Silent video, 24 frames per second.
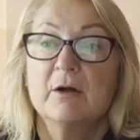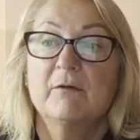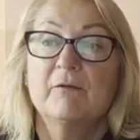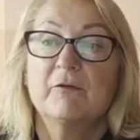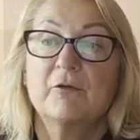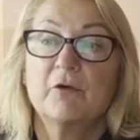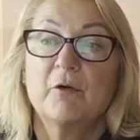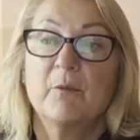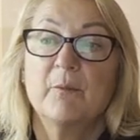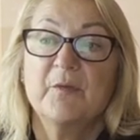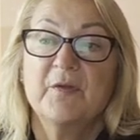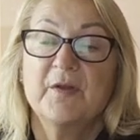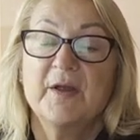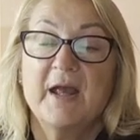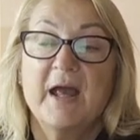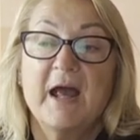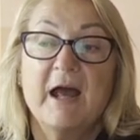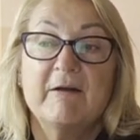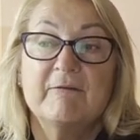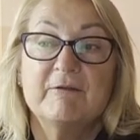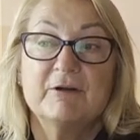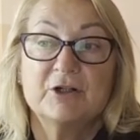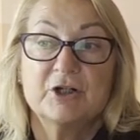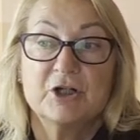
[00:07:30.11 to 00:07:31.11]
from the
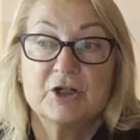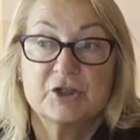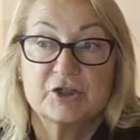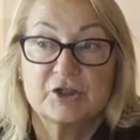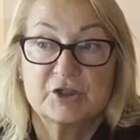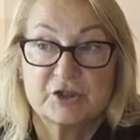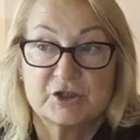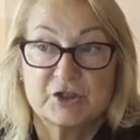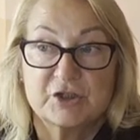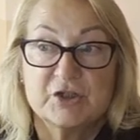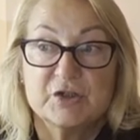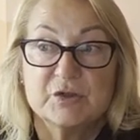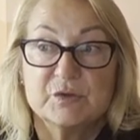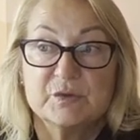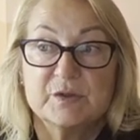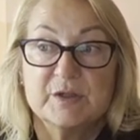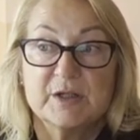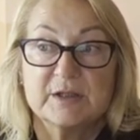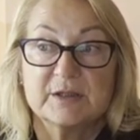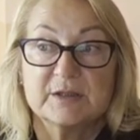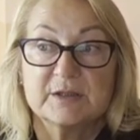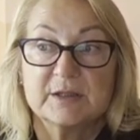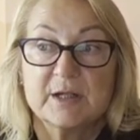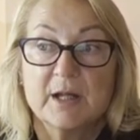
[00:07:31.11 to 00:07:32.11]
average
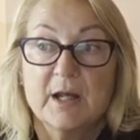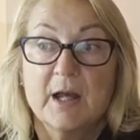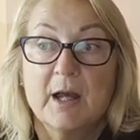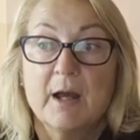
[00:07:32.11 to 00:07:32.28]
student,